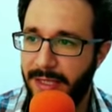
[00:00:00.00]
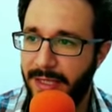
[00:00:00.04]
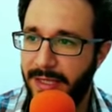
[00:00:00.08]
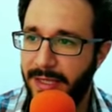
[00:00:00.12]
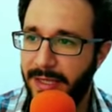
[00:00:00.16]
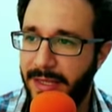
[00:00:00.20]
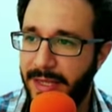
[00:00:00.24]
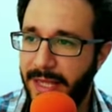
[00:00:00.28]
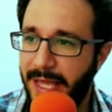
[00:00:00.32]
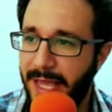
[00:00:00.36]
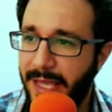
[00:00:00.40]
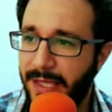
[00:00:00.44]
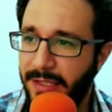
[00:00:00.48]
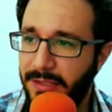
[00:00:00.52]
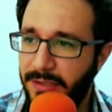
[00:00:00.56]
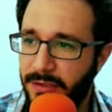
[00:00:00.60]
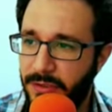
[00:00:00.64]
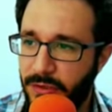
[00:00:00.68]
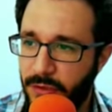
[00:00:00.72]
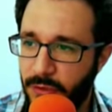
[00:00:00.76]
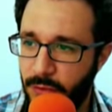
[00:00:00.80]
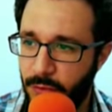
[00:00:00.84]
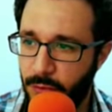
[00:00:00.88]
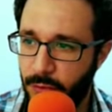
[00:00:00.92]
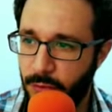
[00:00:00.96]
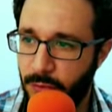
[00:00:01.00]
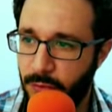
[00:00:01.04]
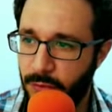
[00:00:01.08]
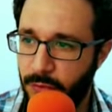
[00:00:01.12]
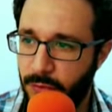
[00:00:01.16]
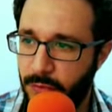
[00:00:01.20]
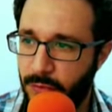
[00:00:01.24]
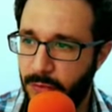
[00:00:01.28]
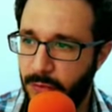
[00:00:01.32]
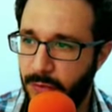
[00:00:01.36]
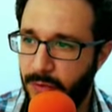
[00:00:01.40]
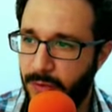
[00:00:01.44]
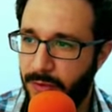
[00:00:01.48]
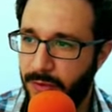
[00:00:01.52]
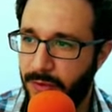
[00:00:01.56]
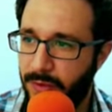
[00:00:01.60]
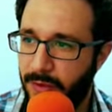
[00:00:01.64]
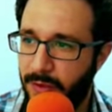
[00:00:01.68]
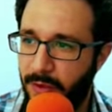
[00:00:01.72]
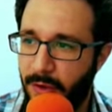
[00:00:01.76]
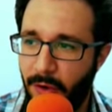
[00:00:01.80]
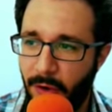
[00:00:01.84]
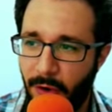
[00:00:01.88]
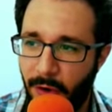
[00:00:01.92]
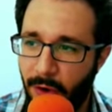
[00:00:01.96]
they too,
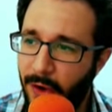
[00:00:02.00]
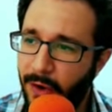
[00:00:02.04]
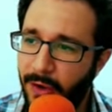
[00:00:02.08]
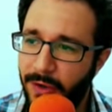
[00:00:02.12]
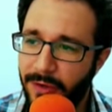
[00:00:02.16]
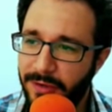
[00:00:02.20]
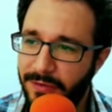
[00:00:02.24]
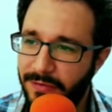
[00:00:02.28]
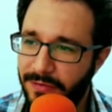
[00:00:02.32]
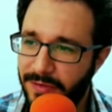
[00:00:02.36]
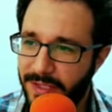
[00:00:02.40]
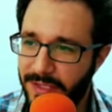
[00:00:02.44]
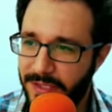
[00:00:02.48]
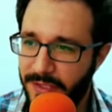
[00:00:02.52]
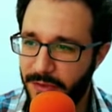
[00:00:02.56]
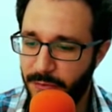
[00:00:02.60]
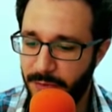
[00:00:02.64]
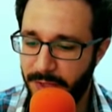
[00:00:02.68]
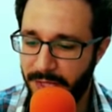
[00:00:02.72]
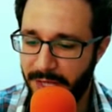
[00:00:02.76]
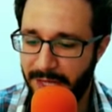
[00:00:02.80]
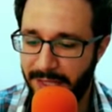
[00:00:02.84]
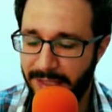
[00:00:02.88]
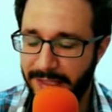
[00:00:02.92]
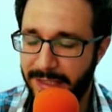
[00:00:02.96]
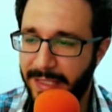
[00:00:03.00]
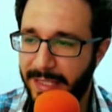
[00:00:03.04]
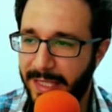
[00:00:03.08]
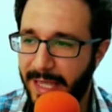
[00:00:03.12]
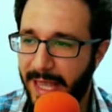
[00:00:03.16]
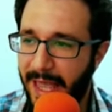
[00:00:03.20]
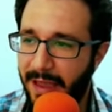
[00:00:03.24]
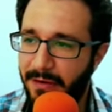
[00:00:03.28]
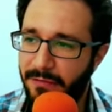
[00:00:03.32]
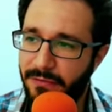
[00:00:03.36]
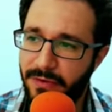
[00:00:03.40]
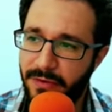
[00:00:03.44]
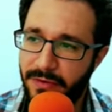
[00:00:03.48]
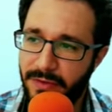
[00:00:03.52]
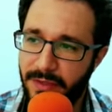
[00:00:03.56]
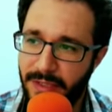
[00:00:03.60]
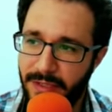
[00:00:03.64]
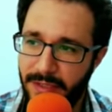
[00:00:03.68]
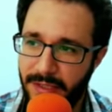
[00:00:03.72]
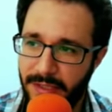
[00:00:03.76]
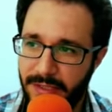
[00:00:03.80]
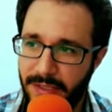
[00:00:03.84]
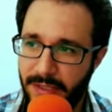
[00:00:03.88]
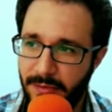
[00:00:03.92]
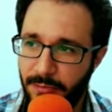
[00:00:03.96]
all of this reality, everything
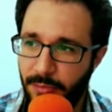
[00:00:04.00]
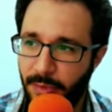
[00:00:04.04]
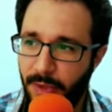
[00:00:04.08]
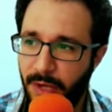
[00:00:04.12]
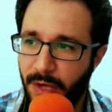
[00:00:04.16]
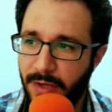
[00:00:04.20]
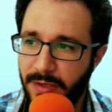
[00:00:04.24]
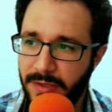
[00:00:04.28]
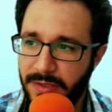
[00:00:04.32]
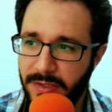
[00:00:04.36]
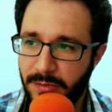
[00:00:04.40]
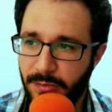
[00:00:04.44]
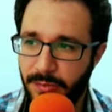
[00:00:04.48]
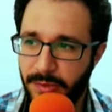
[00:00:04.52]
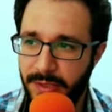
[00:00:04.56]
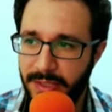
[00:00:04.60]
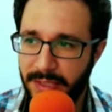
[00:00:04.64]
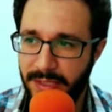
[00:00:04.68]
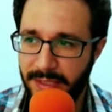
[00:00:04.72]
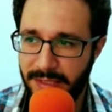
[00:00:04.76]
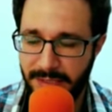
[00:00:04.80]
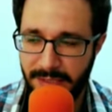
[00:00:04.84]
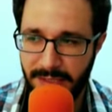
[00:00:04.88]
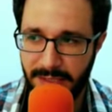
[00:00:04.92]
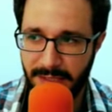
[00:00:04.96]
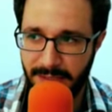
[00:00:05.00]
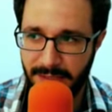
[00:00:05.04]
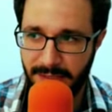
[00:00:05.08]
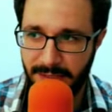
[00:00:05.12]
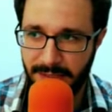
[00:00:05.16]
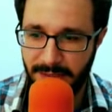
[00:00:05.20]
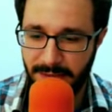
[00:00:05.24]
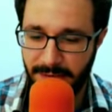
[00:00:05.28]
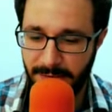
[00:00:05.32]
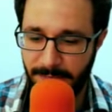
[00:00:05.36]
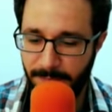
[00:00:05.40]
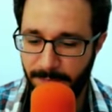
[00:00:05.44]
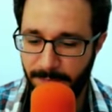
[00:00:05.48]
that can possibly exist,